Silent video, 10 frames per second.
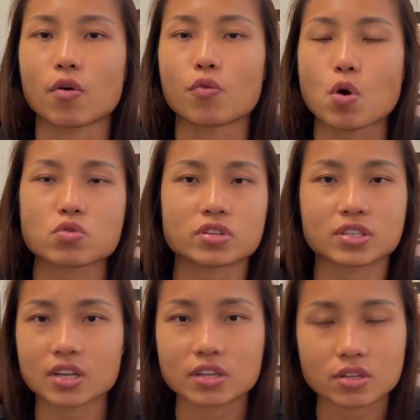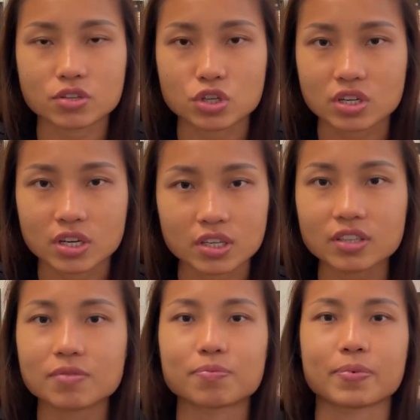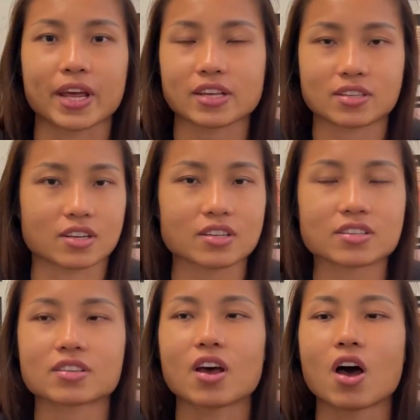roasted chicken places,